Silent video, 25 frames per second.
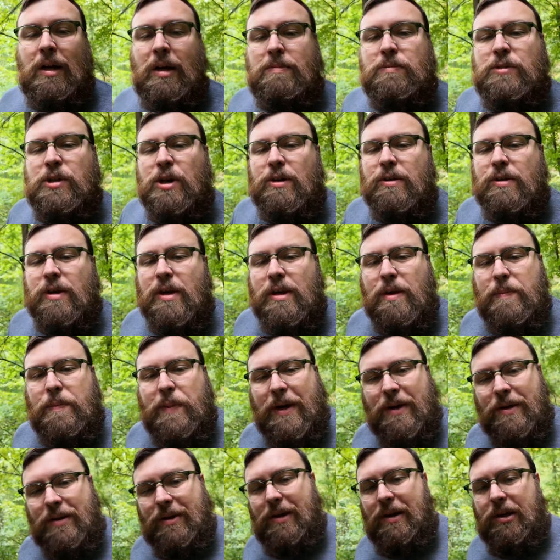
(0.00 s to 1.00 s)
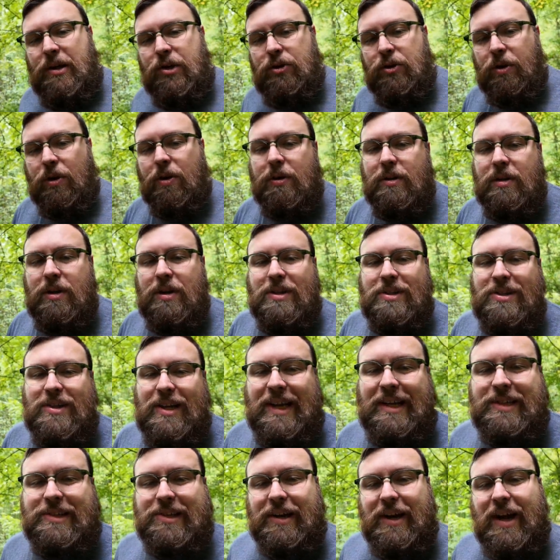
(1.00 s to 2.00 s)
I'm talking about darkness
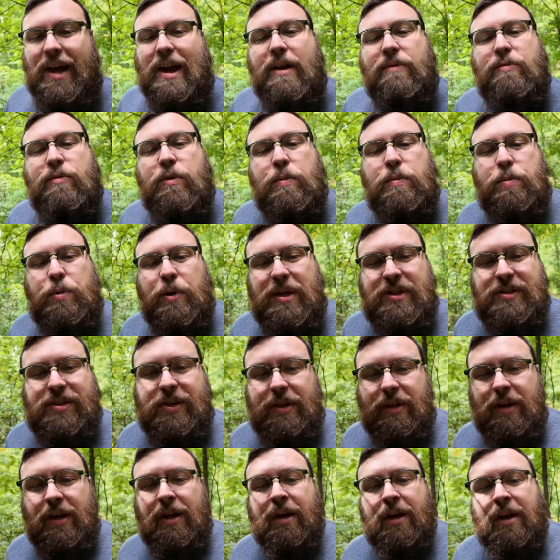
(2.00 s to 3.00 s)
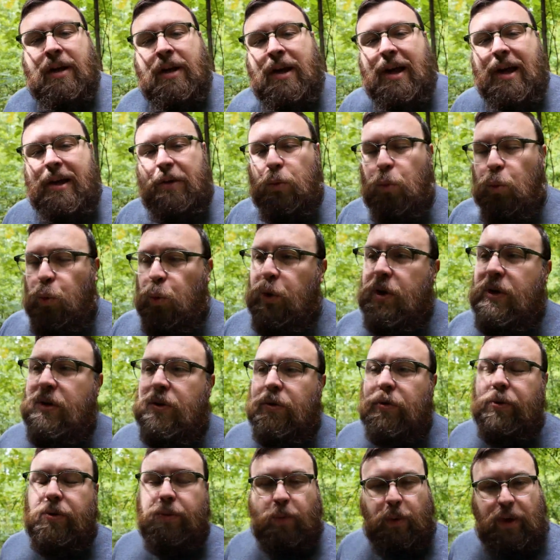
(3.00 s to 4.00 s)
as an ever present and
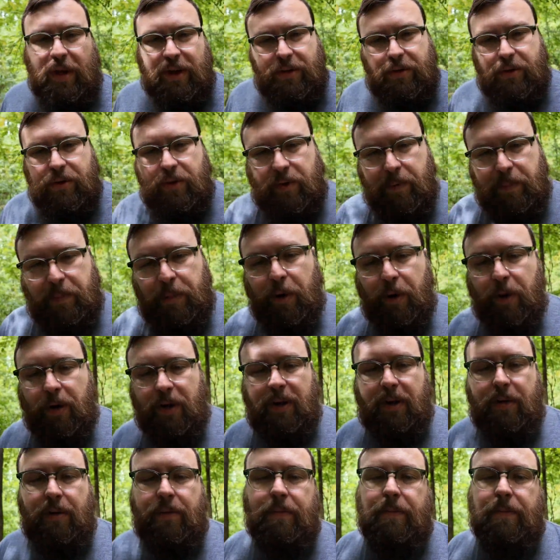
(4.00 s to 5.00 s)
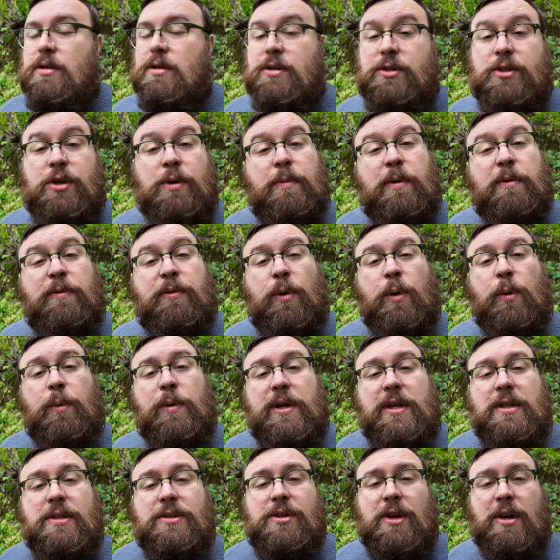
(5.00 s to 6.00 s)
real threat to the party. So, before
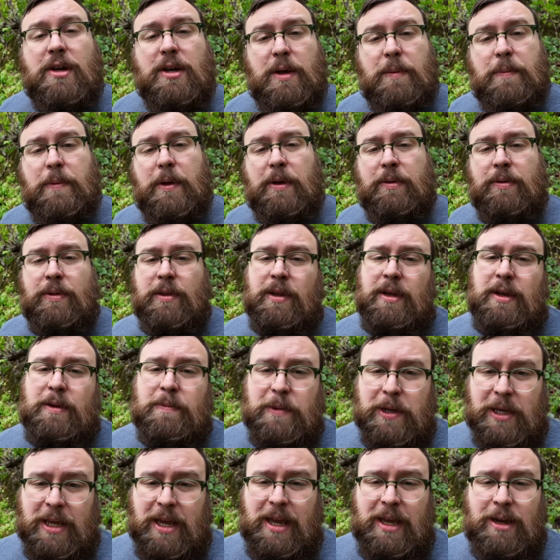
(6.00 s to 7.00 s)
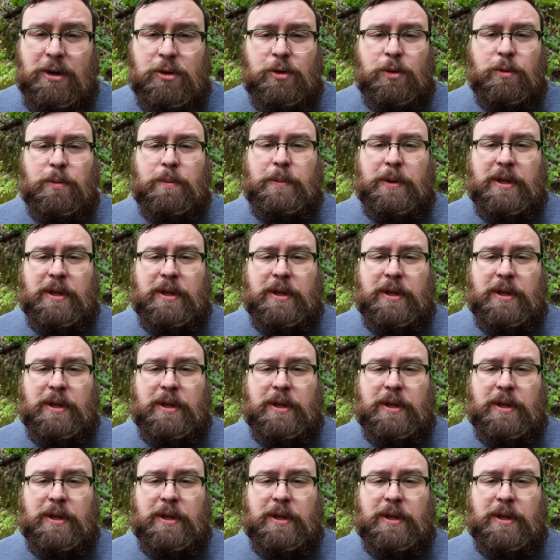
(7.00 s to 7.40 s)
we can talk about the mechanical